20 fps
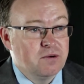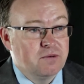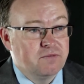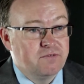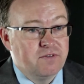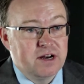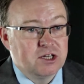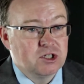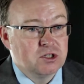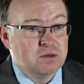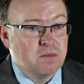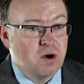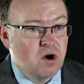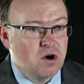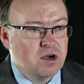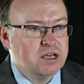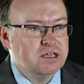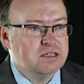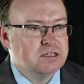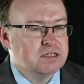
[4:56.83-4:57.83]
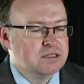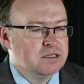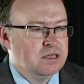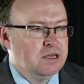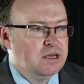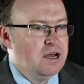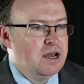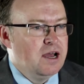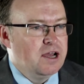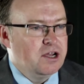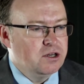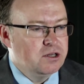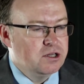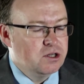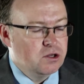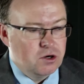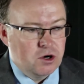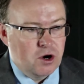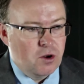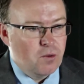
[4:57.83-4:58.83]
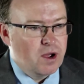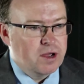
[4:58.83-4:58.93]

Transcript: financial markets, you know,